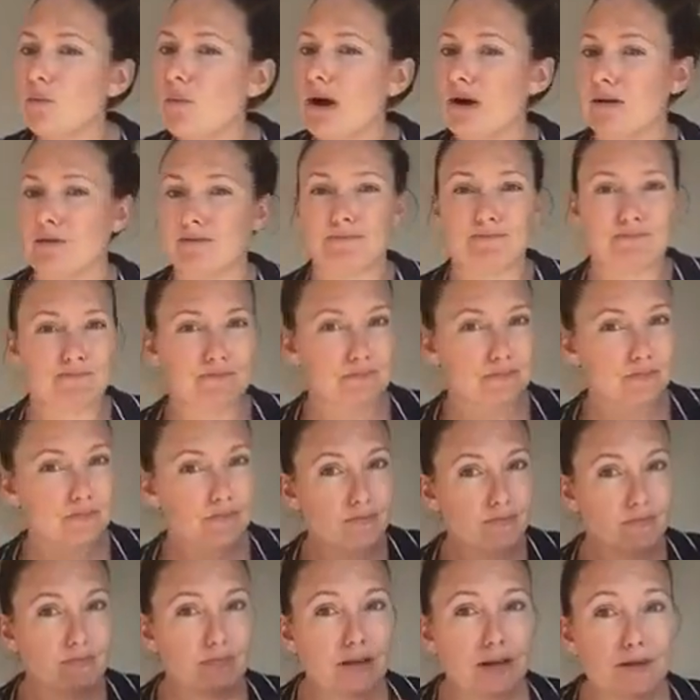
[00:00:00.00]
Well,
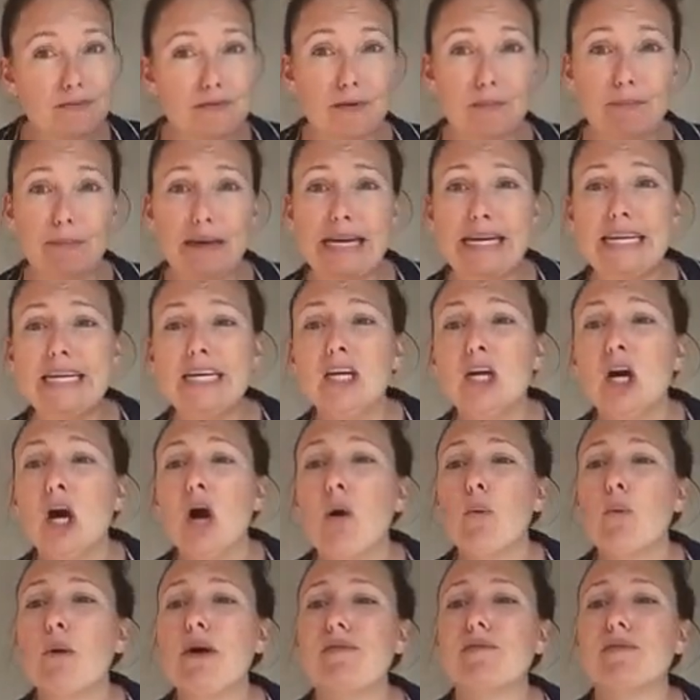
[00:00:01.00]
for me,
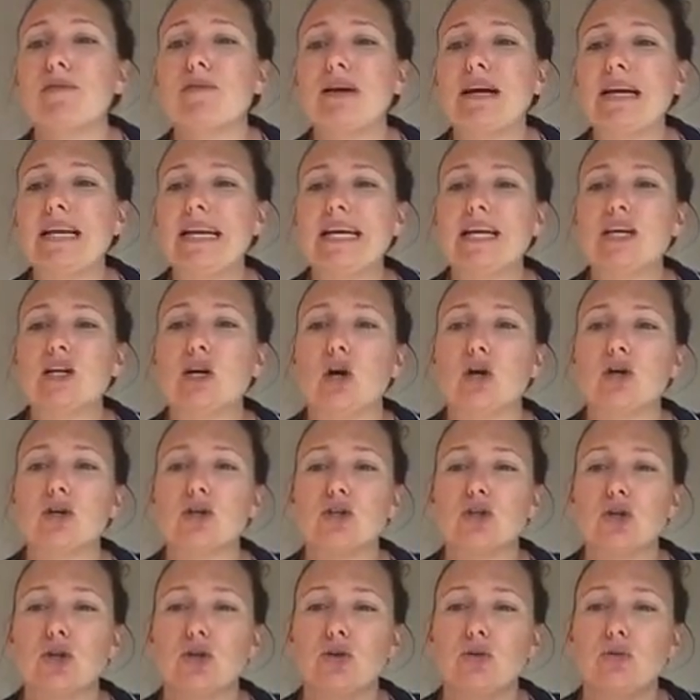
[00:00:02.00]
we've really
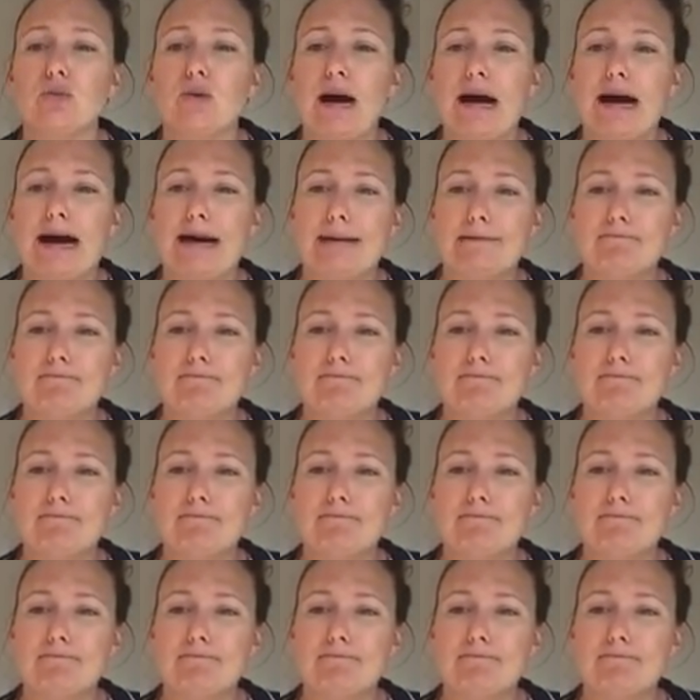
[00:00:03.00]
got to